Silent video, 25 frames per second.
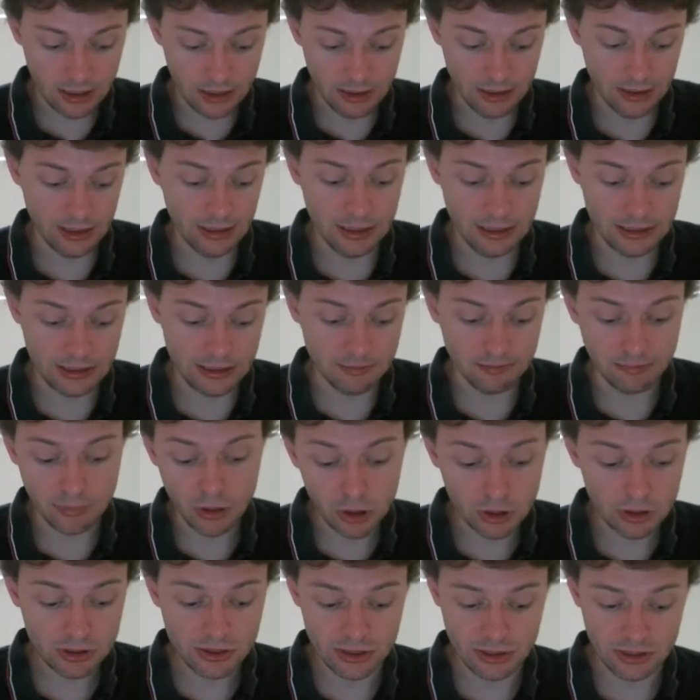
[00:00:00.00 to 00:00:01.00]
it is a
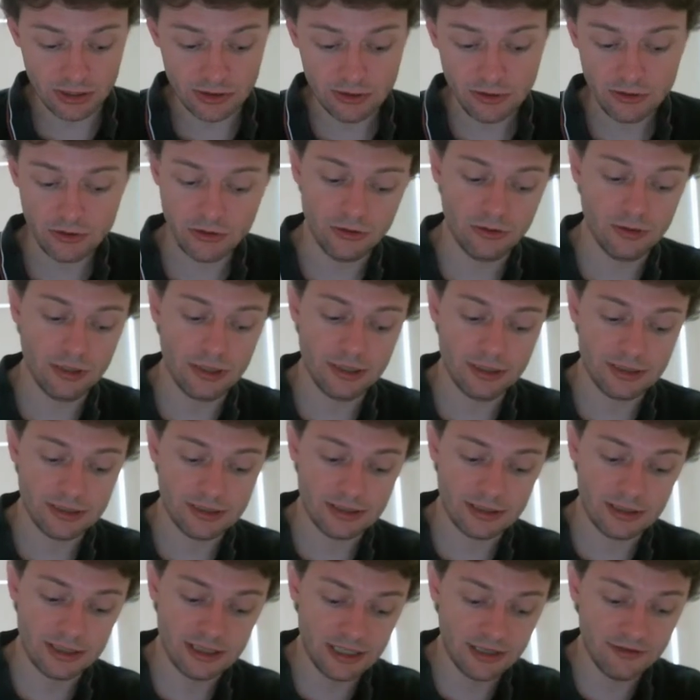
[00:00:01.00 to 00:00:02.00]
person who
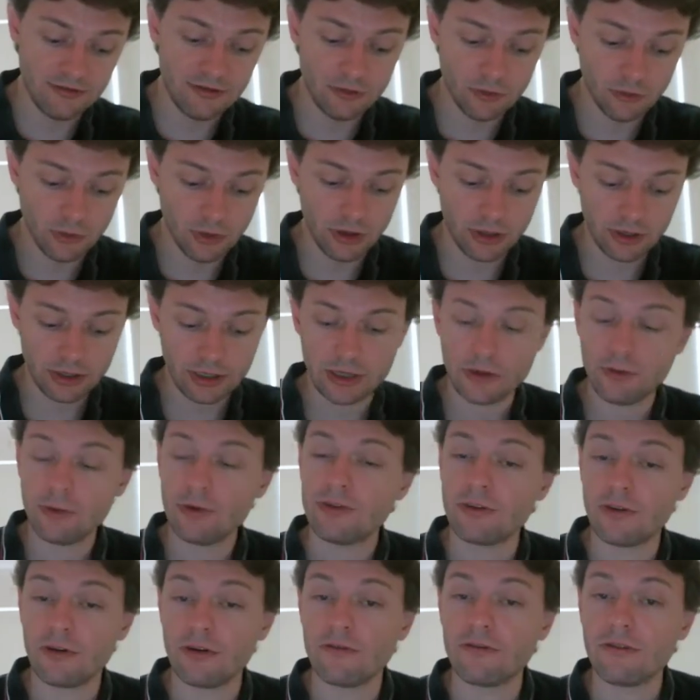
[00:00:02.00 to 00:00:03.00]
is given work in
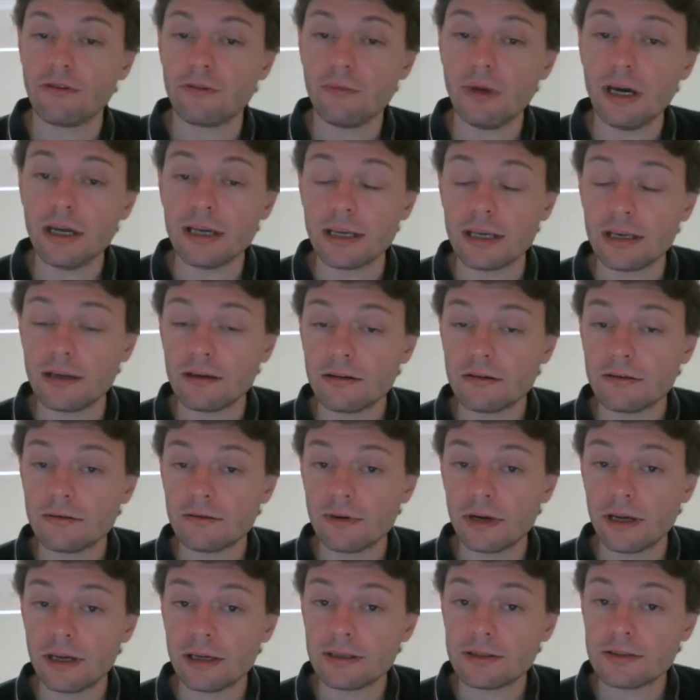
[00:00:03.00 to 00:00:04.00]
return for money,
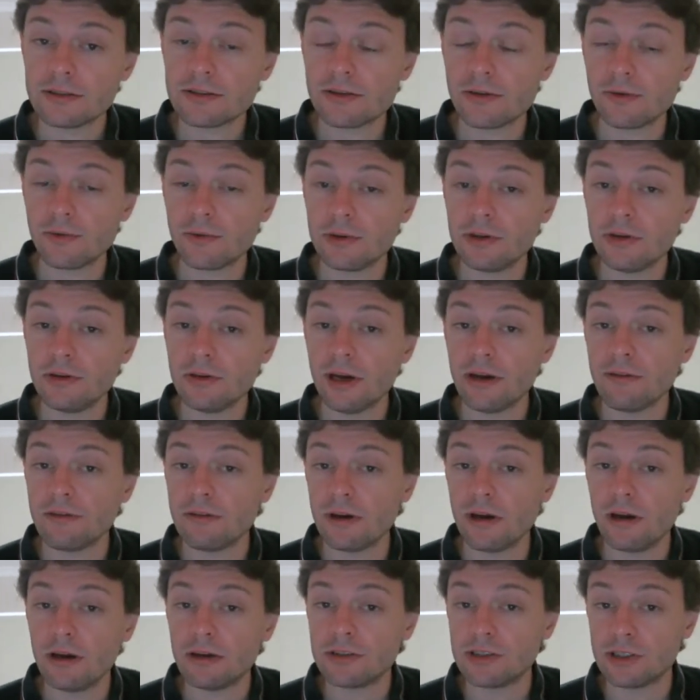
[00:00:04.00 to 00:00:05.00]
right? So when you
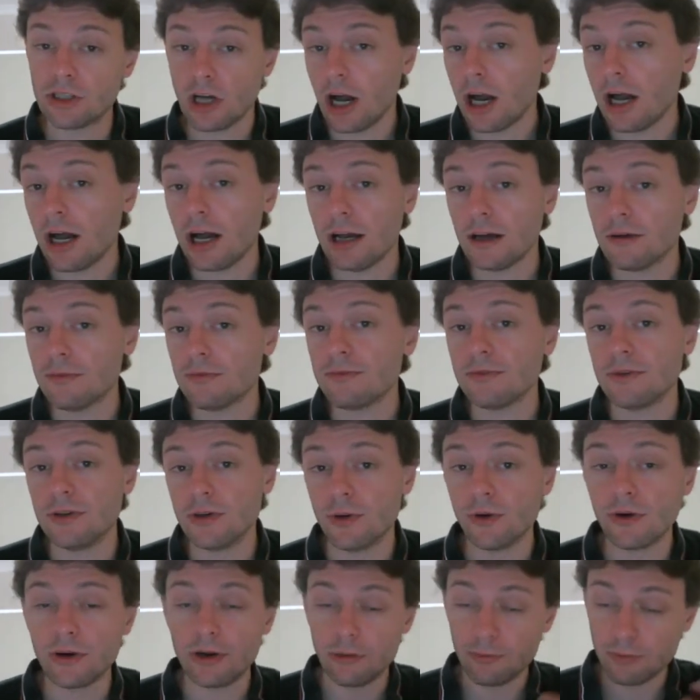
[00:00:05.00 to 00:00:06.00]
have a job,
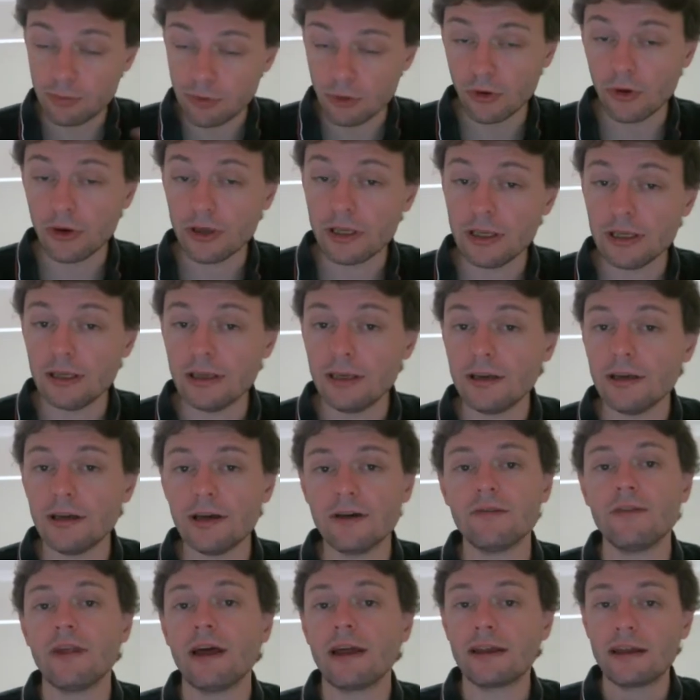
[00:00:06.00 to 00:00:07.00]
you're an employee
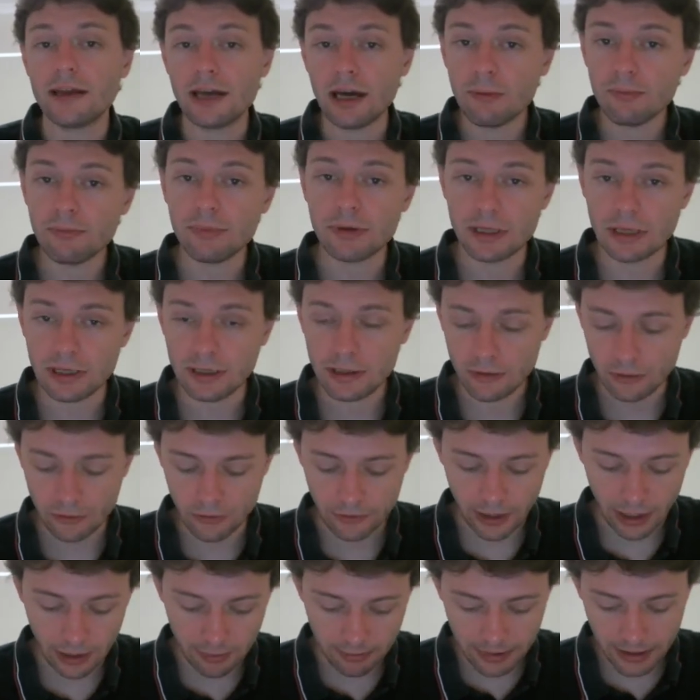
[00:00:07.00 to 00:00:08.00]
of that company or
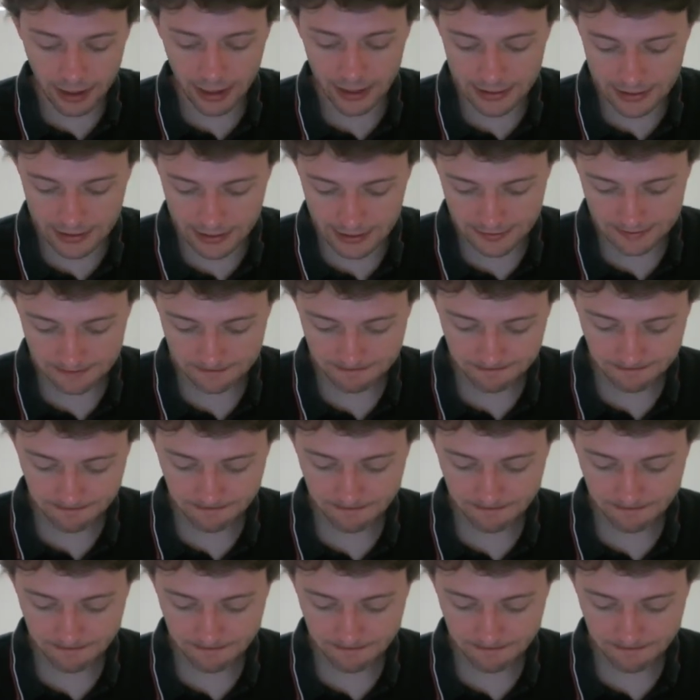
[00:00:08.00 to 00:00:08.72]
that place.